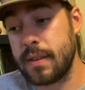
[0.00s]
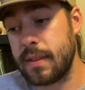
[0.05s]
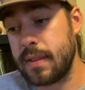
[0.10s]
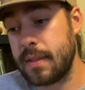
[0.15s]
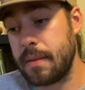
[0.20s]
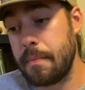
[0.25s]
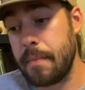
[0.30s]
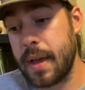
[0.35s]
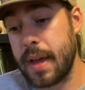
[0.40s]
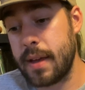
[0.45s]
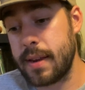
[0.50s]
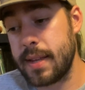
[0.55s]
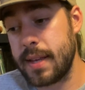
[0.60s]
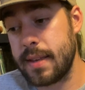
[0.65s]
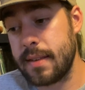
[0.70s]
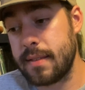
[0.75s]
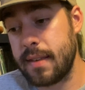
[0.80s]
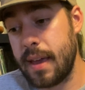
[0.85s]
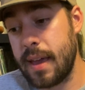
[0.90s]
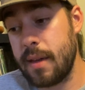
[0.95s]
the man
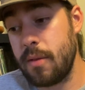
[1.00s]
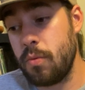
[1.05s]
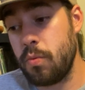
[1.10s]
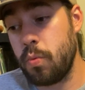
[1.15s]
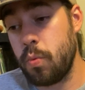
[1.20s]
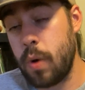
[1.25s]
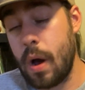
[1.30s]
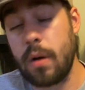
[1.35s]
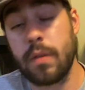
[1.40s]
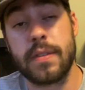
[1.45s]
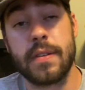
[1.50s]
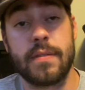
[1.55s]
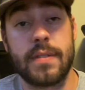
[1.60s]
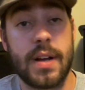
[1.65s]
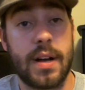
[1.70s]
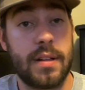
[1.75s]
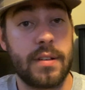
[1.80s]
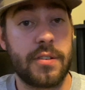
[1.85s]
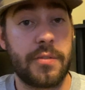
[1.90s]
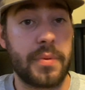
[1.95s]
is a wealth of
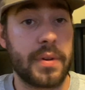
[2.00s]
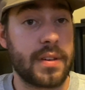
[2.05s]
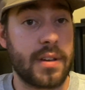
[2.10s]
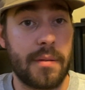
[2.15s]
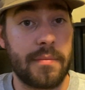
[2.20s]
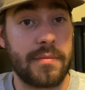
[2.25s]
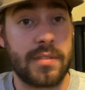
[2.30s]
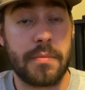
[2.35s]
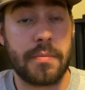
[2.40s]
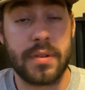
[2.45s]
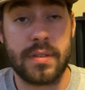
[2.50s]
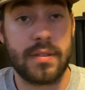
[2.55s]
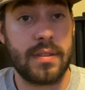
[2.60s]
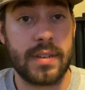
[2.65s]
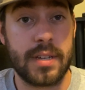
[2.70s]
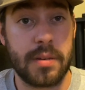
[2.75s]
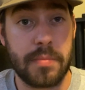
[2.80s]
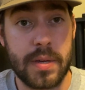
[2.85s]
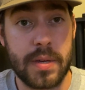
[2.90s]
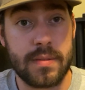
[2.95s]
knowledge when it comes to
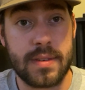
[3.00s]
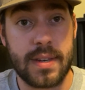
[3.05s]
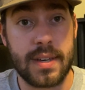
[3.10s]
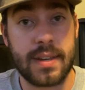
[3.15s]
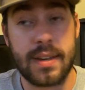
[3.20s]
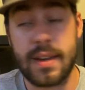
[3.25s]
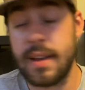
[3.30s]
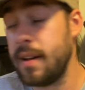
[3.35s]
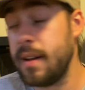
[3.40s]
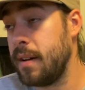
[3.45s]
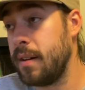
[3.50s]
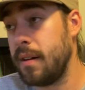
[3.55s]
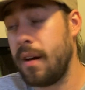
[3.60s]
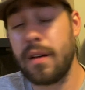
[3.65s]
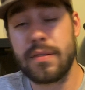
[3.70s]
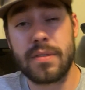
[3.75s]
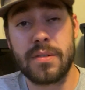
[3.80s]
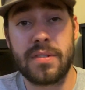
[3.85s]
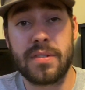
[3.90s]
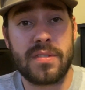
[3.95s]
Brazilian music.
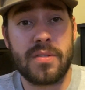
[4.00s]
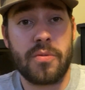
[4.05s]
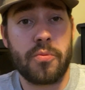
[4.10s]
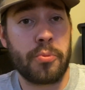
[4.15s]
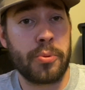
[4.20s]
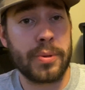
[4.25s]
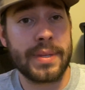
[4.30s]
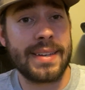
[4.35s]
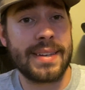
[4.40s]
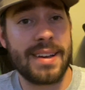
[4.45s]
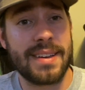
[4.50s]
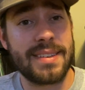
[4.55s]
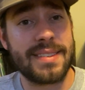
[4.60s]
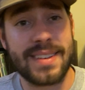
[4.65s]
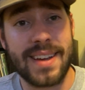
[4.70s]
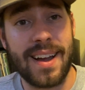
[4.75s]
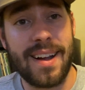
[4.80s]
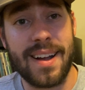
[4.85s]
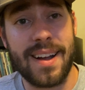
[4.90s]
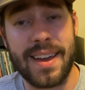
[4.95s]
Also, just a really nice
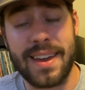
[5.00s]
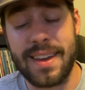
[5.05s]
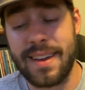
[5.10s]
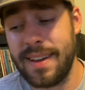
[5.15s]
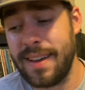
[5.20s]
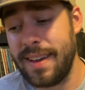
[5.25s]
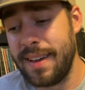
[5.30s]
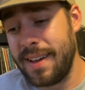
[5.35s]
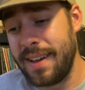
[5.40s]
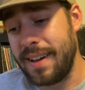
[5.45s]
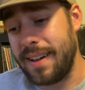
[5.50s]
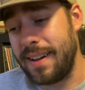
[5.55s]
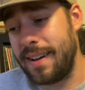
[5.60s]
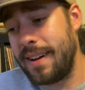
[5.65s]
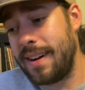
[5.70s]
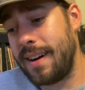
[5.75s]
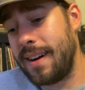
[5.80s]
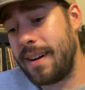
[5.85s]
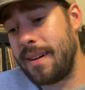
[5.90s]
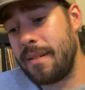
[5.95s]
guy.
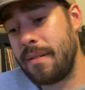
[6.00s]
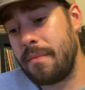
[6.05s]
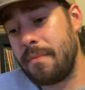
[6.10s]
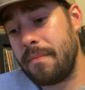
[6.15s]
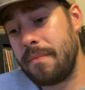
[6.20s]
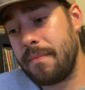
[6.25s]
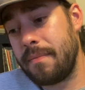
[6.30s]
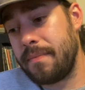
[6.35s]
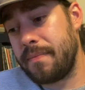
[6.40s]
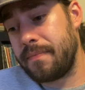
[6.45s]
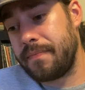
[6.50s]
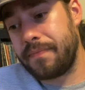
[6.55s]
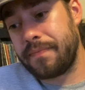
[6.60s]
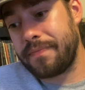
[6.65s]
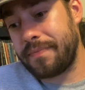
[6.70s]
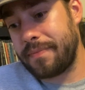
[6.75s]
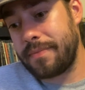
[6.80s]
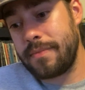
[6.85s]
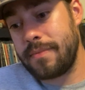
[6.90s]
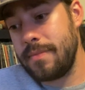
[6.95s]

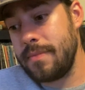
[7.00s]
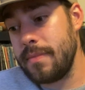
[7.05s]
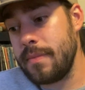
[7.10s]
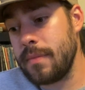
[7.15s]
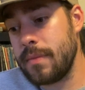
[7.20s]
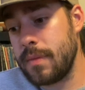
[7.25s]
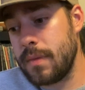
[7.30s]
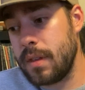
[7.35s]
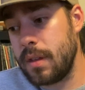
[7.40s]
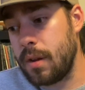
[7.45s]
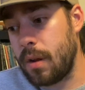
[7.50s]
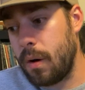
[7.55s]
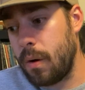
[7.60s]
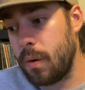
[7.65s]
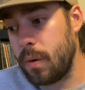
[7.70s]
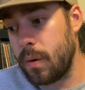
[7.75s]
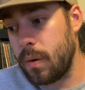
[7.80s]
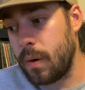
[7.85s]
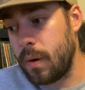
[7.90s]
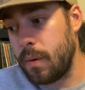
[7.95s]
You
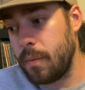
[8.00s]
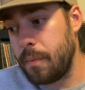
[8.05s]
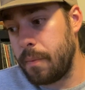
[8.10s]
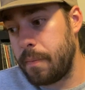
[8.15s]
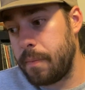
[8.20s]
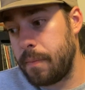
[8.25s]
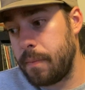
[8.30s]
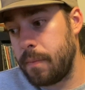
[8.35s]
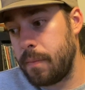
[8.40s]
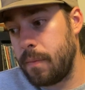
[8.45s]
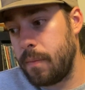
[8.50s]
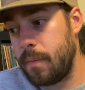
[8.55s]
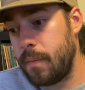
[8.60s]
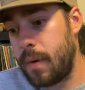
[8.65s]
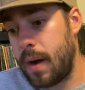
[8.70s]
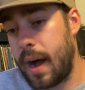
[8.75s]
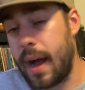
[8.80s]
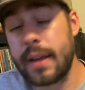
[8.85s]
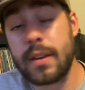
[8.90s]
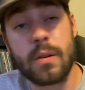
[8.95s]
know,
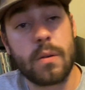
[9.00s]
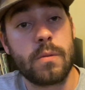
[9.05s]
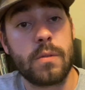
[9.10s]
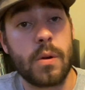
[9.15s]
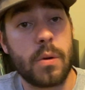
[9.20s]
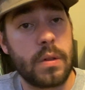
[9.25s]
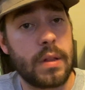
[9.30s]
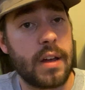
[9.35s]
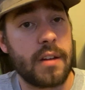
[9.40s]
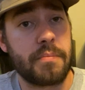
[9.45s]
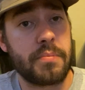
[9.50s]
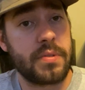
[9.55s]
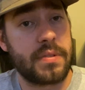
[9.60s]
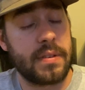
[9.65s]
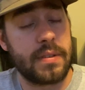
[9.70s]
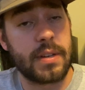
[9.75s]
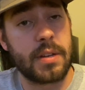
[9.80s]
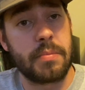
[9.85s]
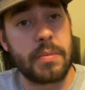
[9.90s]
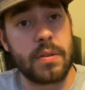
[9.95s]
I don't know a lot of
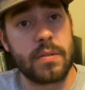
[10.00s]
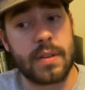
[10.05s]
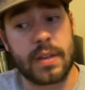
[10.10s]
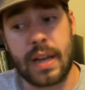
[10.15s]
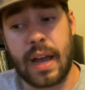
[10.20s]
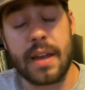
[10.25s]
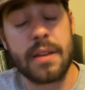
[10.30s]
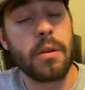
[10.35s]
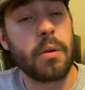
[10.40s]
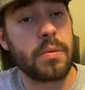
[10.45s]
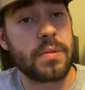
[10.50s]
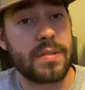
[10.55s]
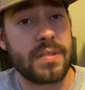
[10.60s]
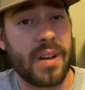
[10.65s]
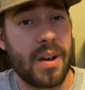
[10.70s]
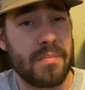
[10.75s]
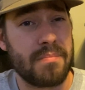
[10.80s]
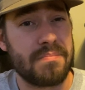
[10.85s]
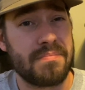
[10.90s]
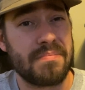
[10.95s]
Brazilian music. I know
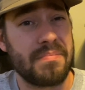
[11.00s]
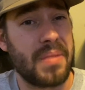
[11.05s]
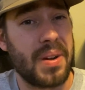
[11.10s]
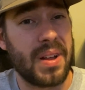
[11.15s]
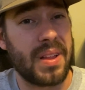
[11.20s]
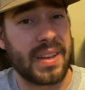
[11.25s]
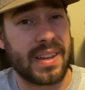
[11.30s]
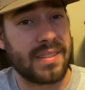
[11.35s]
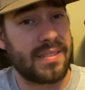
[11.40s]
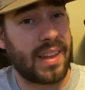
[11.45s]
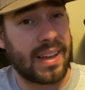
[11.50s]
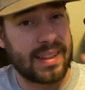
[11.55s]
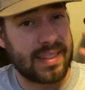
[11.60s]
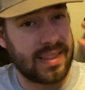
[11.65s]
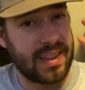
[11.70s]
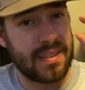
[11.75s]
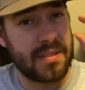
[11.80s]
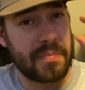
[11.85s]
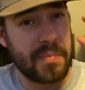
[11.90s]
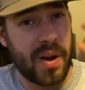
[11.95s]
some, like
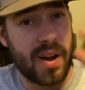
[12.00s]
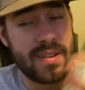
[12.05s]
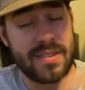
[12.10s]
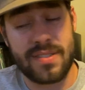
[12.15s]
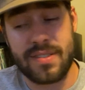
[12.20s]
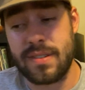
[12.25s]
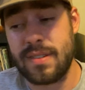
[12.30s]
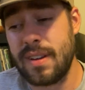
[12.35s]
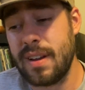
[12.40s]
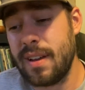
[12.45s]
this much.